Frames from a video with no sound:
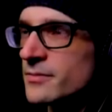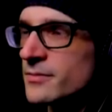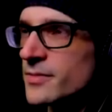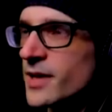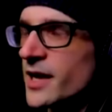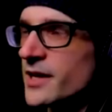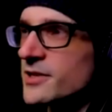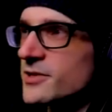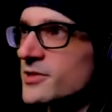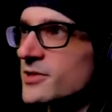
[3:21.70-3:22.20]

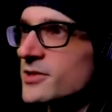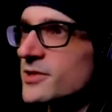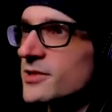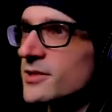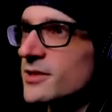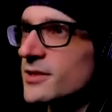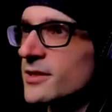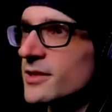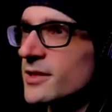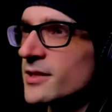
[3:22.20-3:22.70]
Nice.
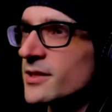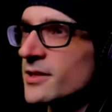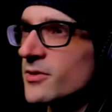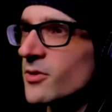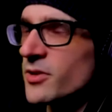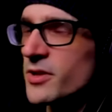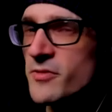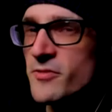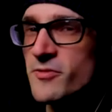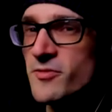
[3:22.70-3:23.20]

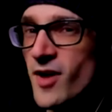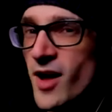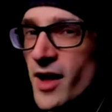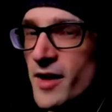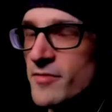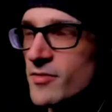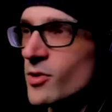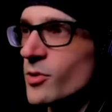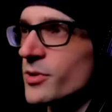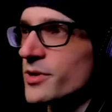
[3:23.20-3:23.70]
Only
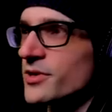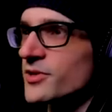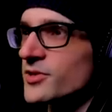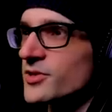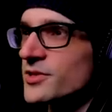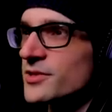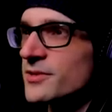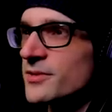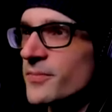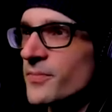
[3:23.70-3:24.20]
five
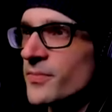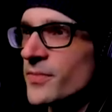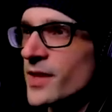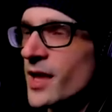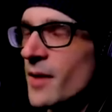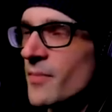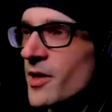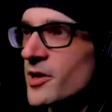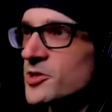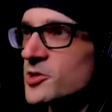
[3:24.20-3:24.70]
noise.
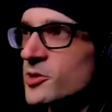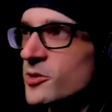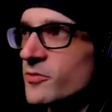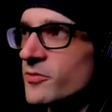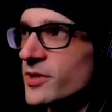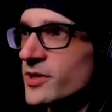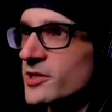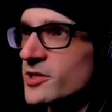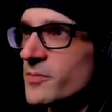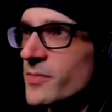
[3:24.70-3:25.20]
I'm not sure
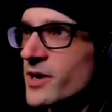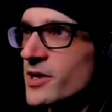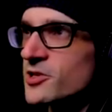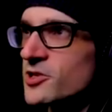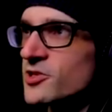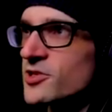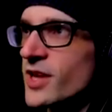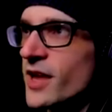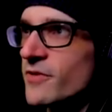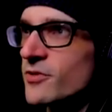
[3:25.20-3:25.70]
if it
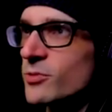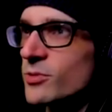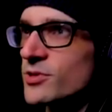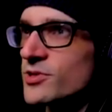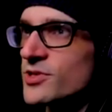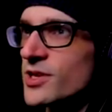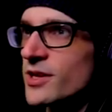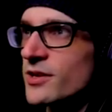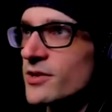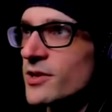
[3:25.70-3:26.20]
diminishes
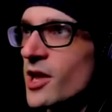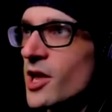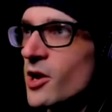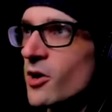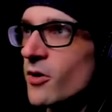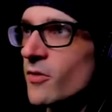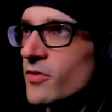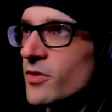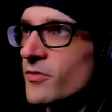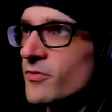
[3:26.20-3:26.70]
afterwards then, or if the